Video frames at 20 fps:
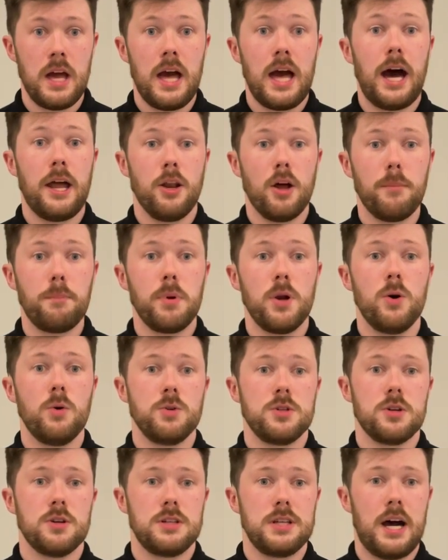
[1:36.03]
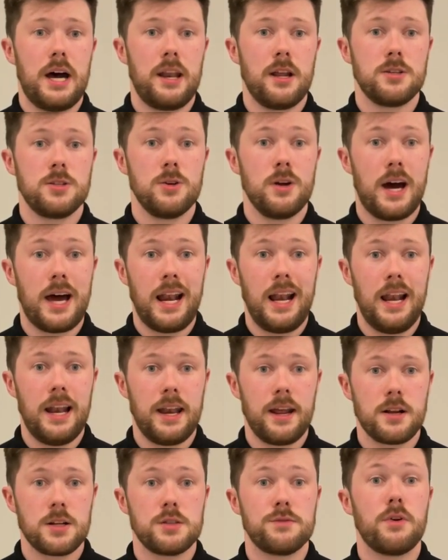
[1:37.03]
and upload your data to
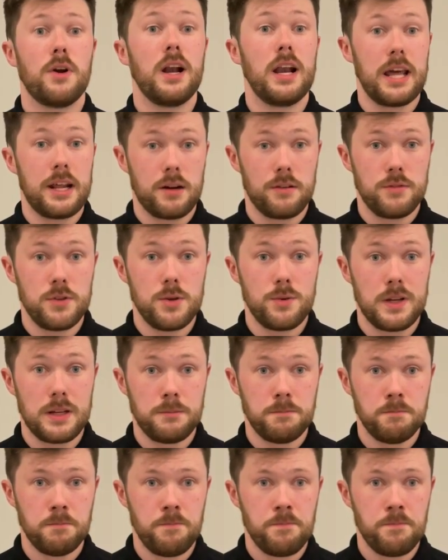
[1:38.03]
analytics for later viewing.